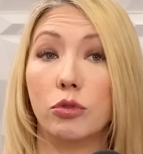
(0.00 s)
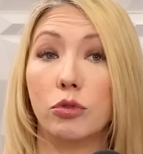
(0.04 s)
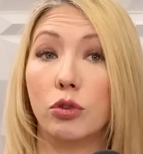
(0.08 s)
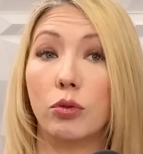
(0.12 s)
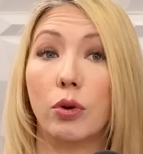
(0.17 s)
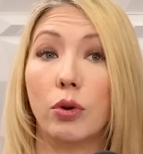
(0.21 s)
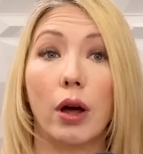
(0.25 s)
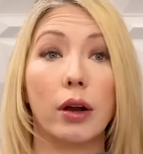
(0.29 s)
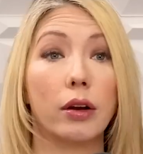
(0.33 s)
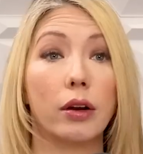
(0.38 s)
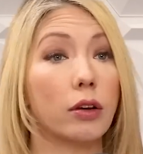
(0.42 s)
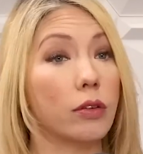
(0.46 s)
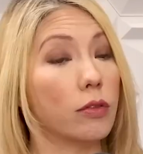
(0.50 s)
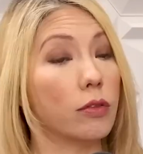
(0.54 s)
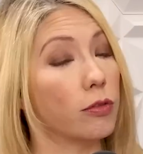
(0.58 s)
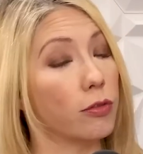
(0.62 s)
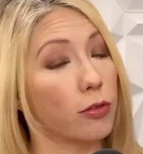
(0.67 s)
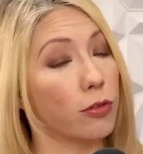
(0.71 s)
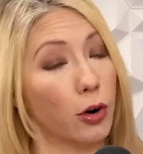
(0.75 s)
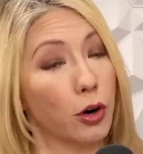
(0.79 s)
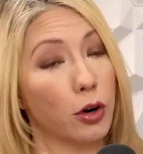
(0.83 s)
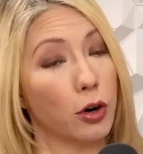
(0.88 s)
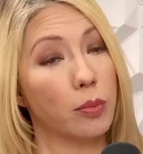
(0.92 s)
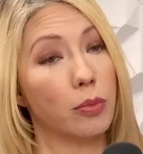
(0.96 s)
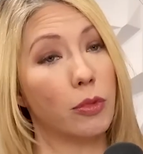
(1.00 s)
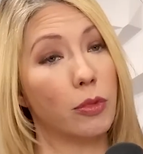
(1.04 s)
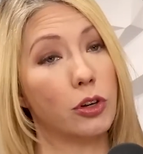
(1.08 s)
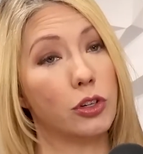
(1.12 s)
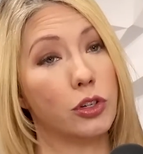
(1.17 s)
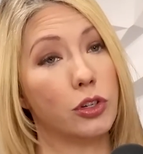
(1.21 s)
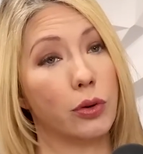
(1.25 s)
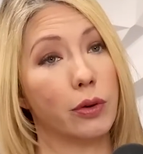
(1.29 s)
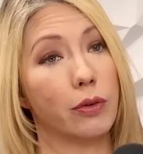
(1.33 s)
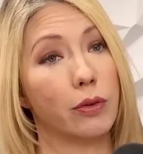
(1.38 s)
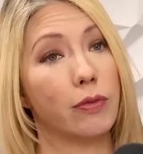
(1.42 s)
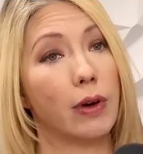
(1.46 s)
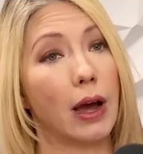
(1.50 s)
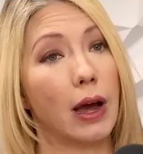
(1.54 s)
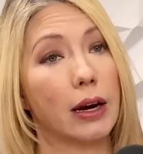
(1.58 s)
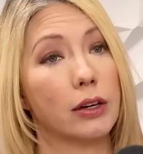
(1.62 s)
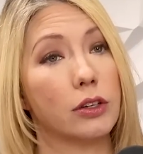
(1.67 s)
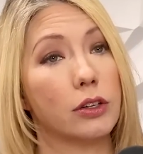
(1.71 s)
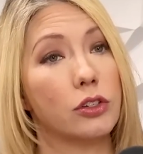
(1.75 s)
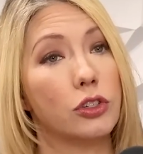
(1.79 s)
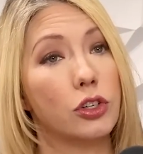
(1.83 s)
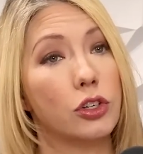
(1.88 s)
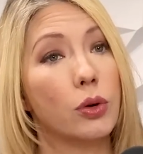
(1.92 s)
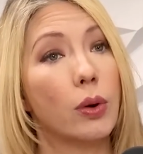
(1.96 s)
Do not confirm that you, in
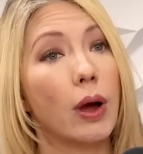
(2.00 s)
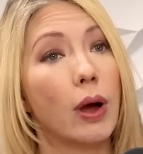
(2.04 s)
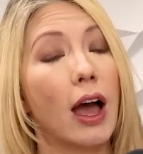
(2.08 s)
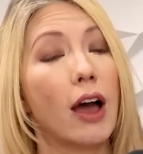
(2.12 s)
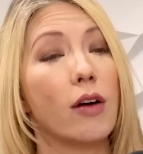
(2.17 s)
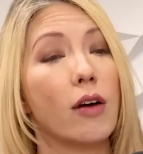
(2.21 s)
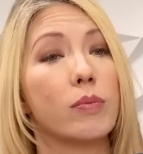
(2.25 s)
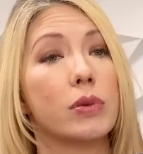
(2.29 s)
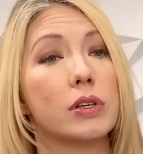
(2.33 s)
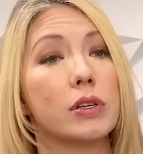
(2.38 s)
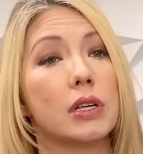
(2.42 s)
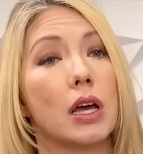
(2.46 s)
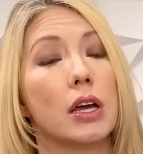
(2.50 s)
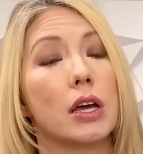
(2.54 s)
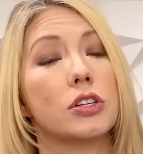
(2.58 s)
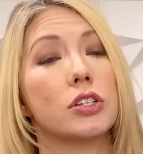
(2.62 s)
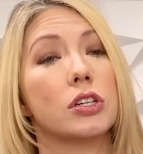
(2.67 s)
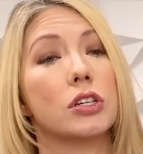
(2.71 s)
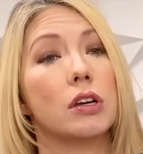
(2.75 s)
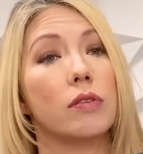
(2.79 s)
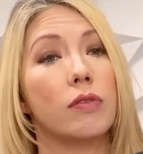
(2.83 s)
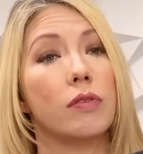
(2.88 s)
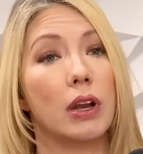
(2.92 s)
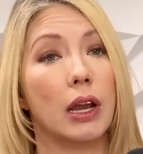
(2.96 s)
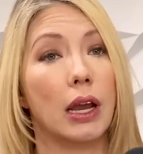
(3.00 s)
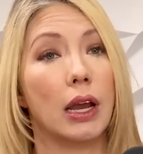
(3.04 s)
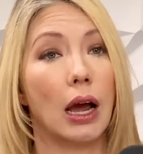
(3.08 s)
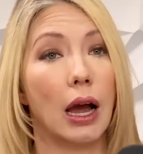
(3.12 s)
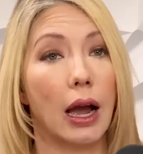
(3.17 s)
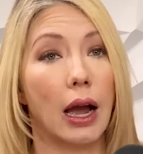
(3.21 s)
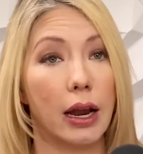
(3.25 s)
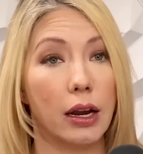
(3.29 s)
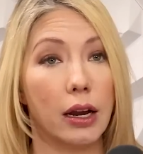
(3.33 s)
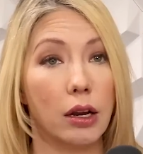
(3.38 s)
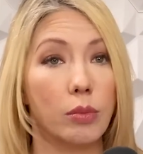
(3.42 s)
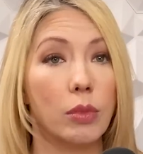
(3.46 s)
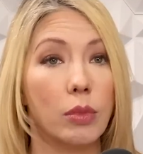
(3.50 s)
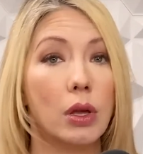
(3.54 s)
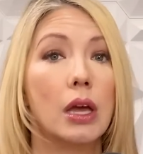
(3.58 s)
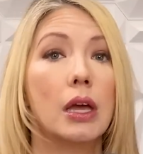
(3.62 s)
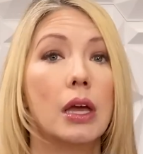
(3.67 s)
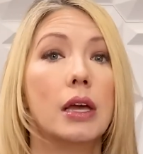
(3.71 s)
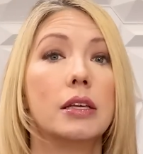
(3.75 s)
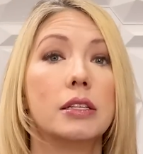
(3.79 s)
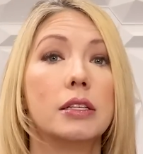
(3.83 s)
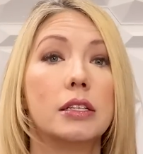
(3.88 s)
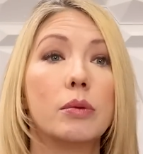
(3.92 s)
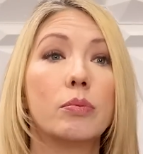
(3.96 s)
fact, do have possession of any item.
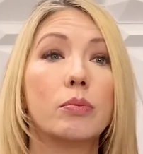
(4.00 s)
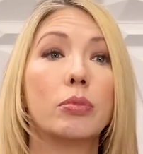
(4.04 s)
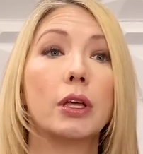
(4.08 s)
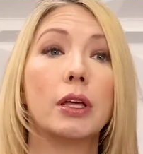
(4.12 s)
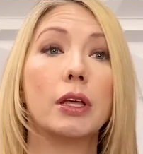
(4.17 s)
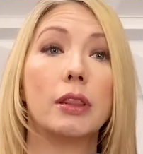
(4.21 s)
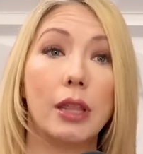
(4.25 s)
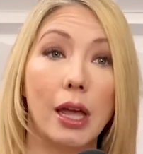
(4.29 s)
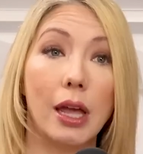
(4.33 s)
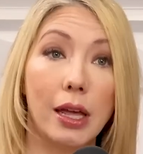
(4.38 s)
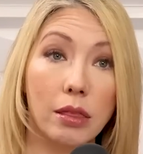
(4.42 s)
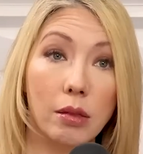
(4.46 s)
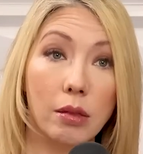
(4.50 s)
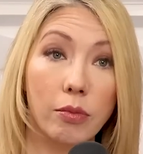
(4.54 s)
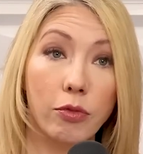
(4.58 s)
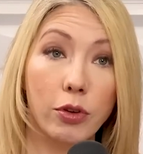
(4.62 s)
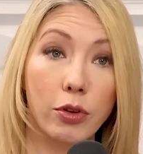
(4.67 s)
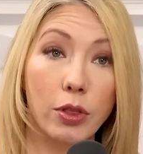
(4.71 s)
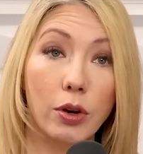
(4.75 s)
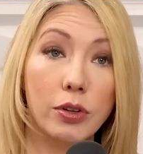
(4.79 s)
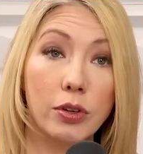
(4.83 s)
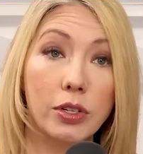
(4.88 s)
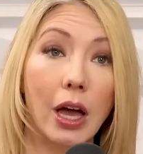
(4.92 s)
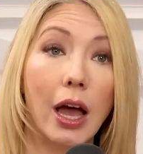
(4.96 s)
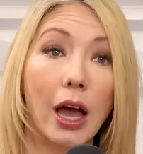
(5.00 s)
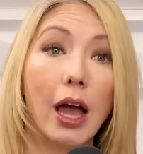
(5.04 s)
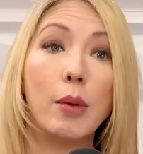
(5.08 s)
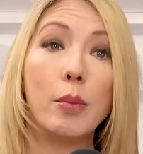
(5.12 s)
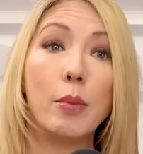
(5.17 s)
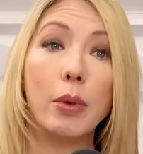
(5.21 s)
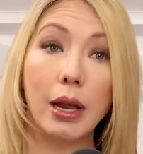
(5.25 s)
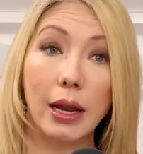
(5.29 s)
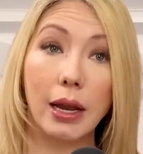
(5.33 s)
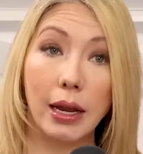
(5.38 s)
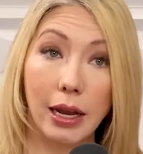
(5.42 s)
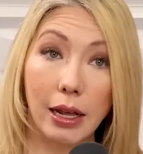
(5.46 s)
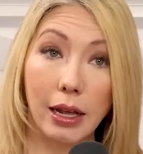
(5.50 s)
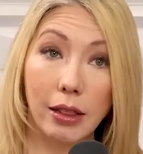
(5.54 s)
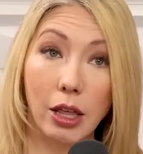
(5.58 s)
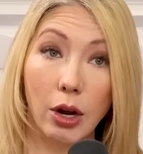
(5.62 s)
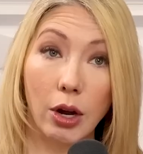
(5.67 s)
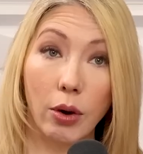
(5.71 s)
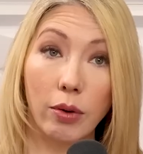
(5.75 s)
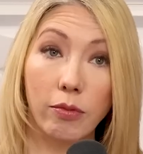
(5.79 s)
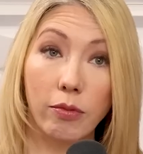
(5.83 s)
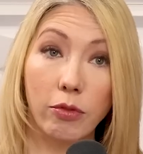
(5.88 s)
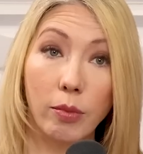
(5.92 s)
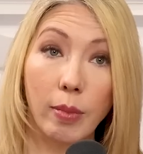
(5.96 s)
Simply thank them for their time, get
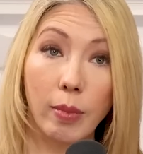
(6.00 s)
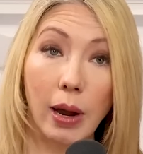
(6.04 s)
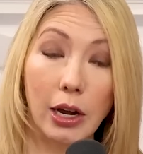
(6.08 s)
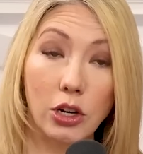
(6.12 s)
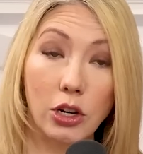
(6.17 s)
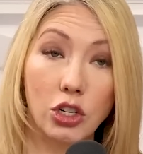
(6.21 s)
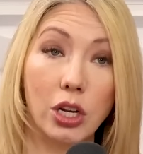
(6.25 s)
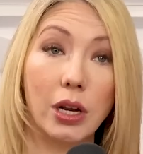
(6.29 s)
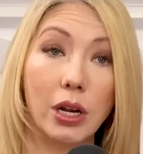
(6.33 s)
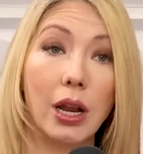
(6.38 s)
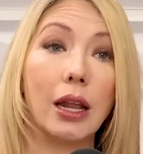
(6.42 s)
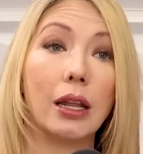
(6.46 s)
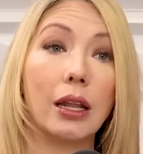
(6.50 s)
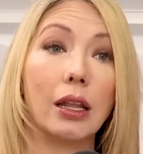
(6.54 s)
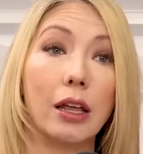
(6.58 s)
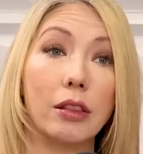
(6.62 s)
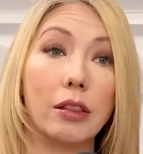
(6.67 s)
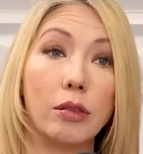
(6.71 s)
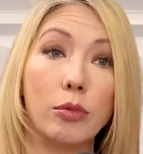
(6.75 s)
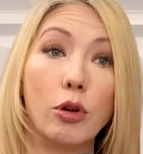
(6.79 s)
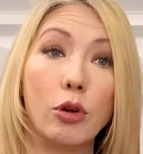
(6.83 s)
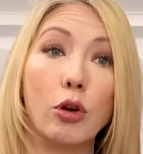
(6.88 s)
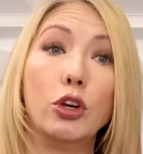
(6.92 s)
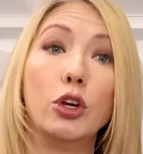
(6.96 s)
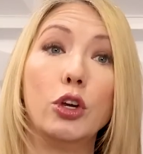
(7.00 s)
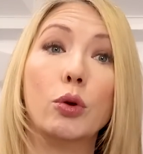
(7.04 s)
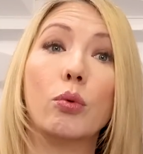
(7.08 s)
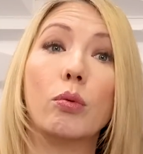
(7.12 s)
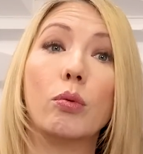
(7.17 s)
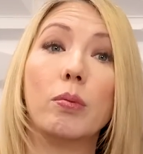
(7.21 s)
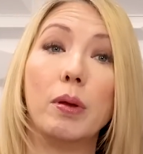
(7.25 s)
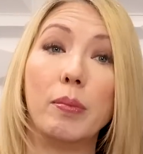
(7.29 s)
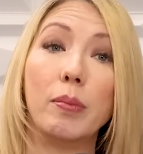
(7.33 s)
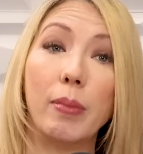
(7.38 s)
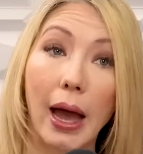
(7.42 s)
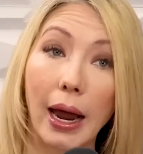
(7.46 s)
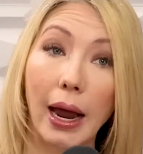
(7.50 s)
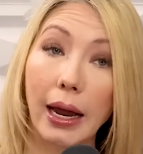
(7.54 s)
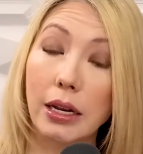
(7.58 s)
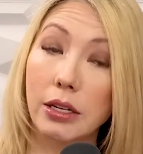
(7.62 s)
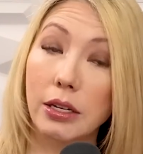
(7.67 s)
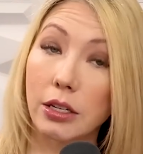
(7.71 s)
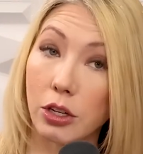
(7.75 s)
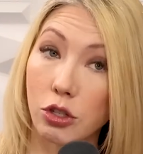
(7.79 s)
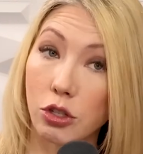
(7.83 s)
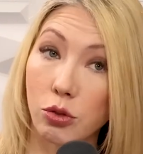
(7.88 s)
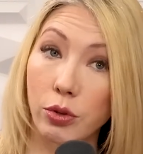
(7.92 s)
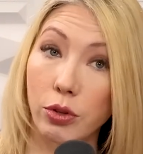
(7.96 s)
their information, and let them know you will be back
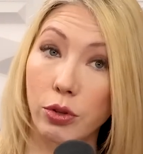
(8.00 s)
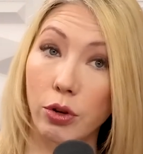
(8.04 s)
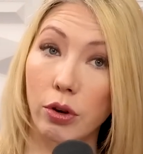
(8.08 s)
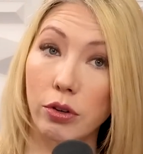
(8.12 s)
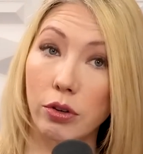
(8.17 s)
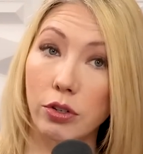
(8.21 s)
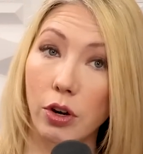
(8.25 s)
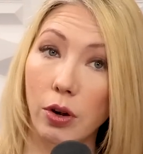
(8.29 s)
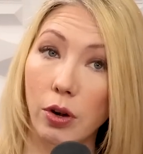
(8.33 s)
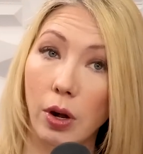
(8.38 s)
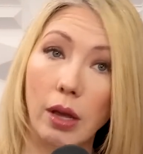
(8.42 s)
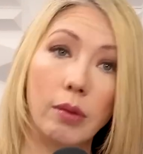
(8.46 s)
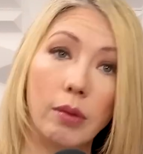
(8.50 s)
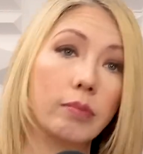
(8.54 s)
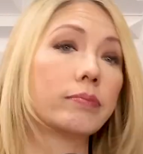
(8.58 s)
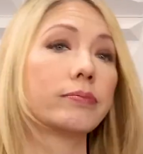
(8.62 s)
in touch with your attorney.